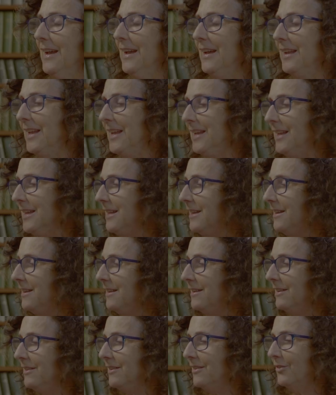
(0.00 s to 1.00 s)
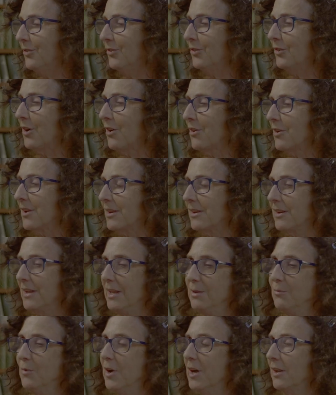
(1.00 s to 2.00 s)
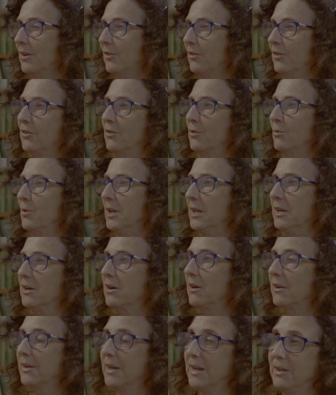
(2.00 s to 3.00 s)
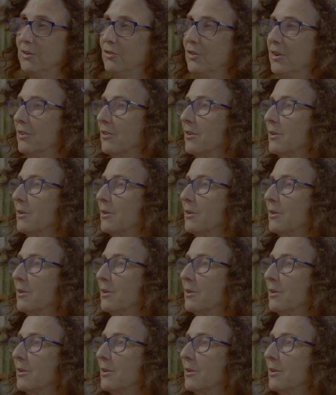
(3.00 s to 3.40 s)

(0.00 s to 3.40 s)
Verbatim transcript: he started, he wanted to do what he called engineer